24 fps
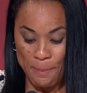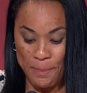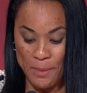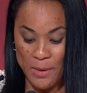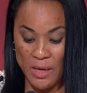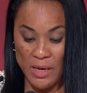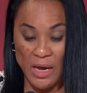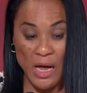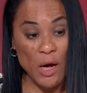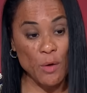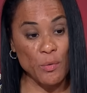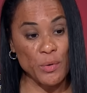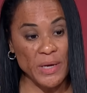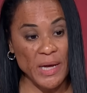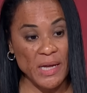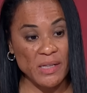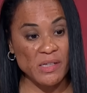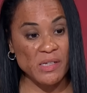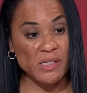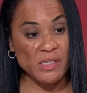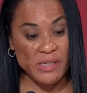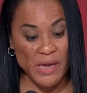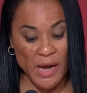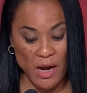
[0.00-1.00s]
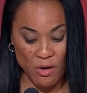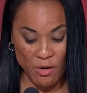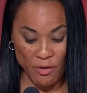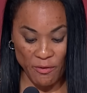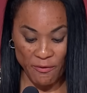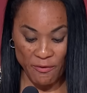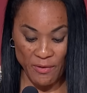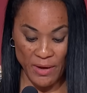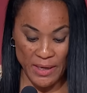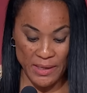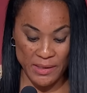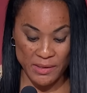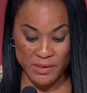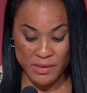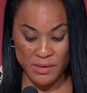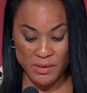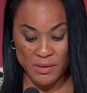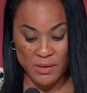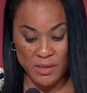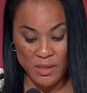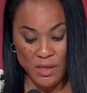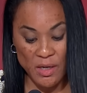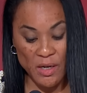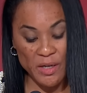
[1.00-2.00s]
and how we had to sacrifice
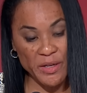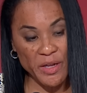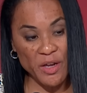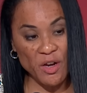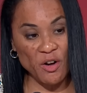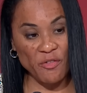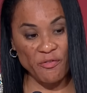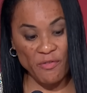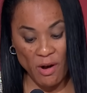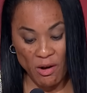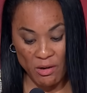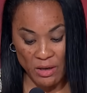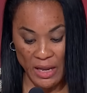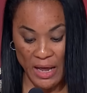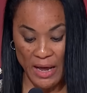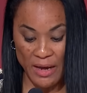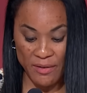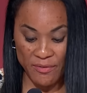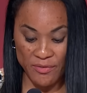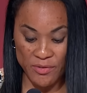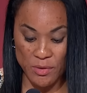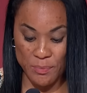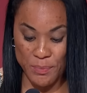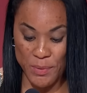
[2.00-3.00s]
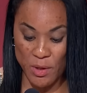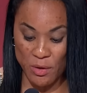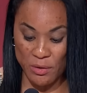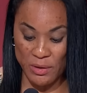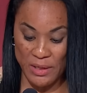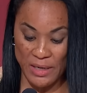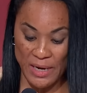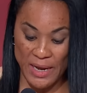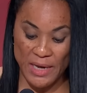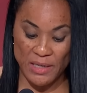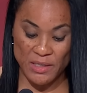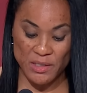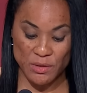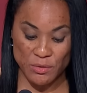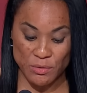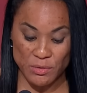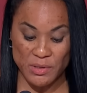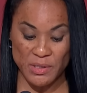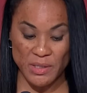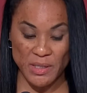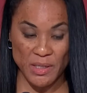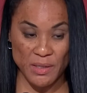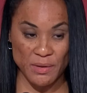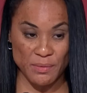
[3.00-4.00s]
a year of our life to be on the national
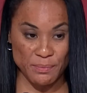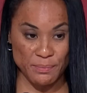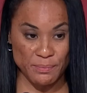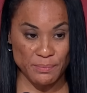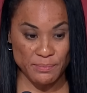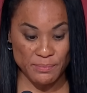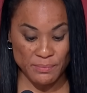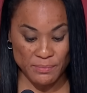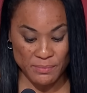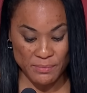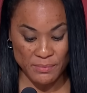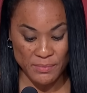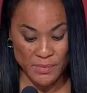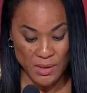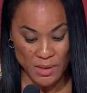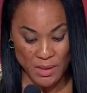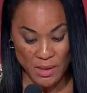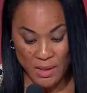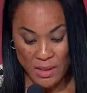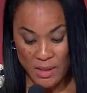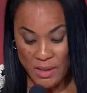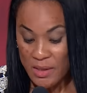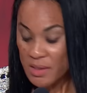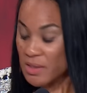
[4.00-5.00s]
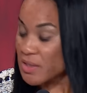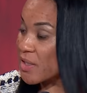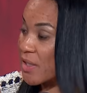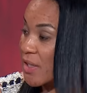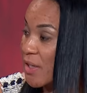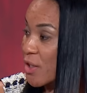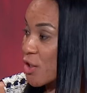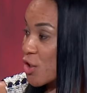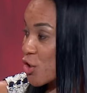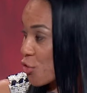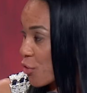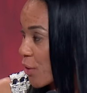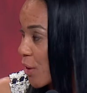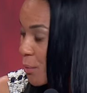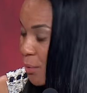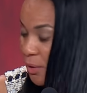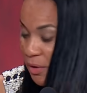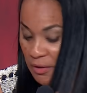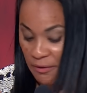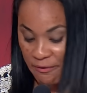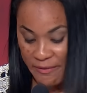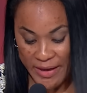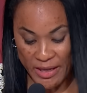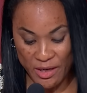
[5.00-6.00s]
team. T and Tree were
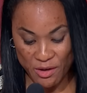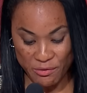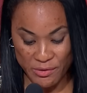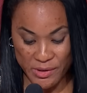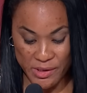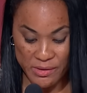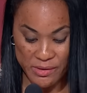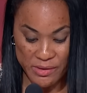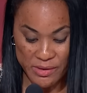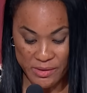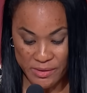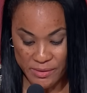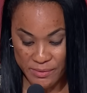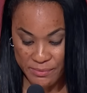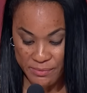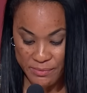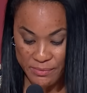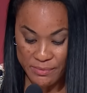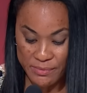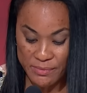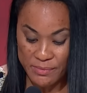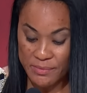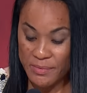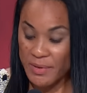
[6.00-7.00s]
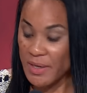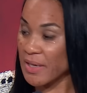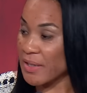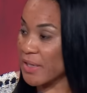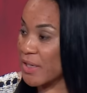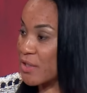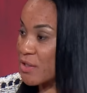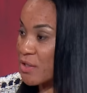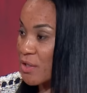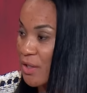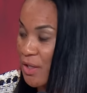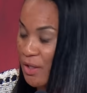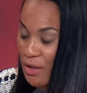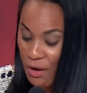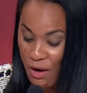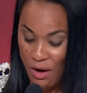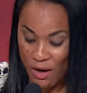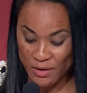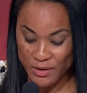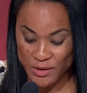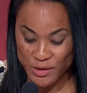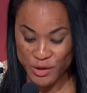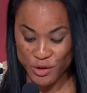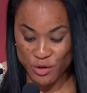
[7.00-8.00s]
the veterans, and they took it all
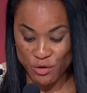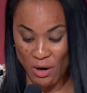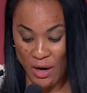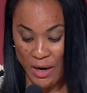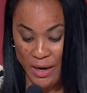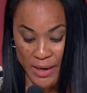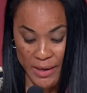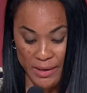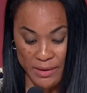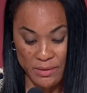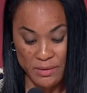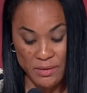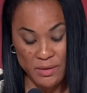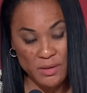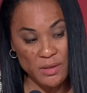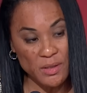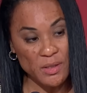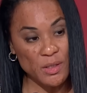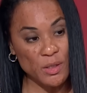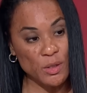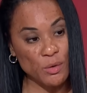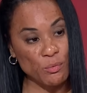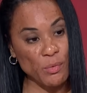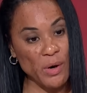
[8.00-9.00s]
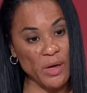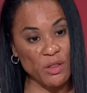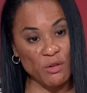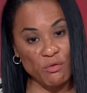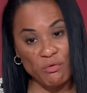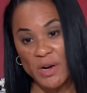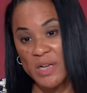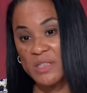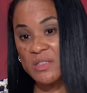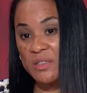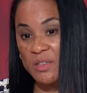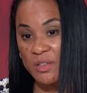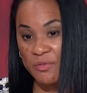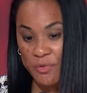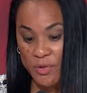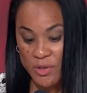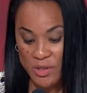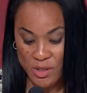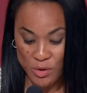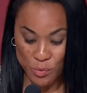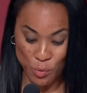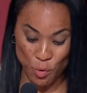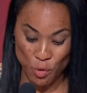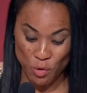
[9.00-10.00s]
in stride, while the rest of us
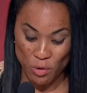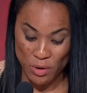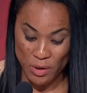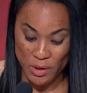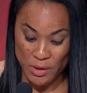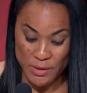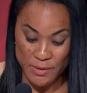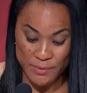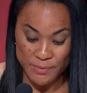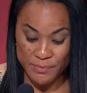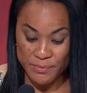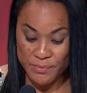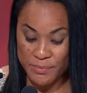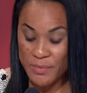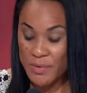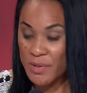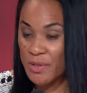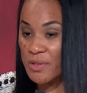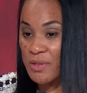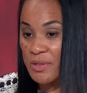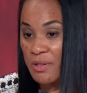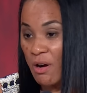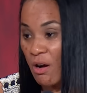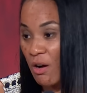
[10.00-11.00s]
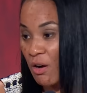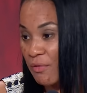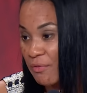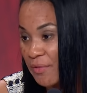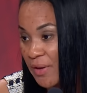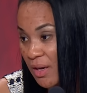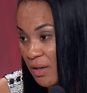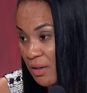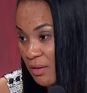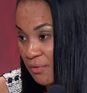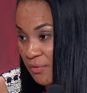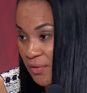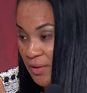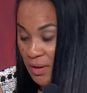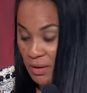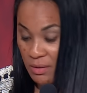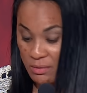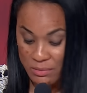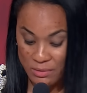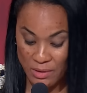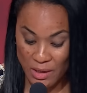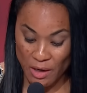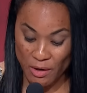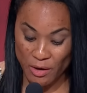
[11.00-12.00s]
swore Tara Vanderveer,
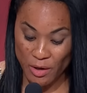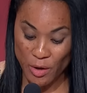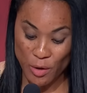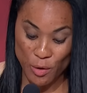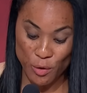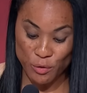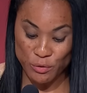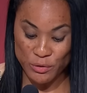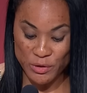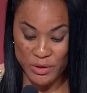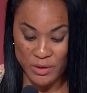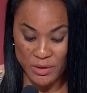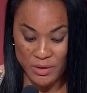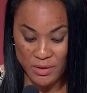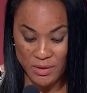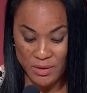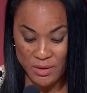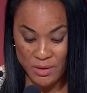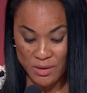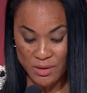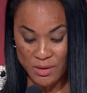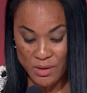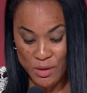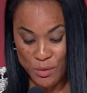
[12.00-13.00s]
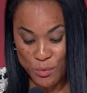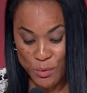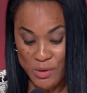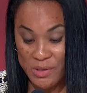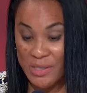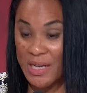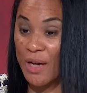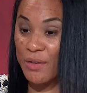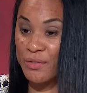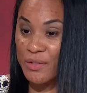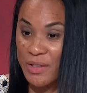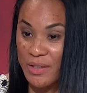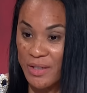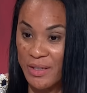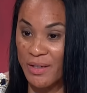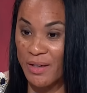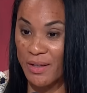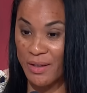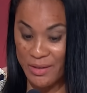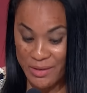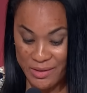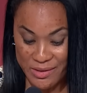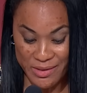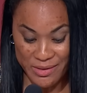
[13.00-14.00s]
our coach, was out to
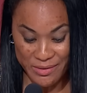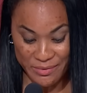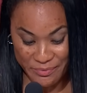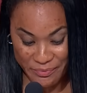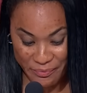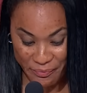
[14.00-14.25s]
kill us.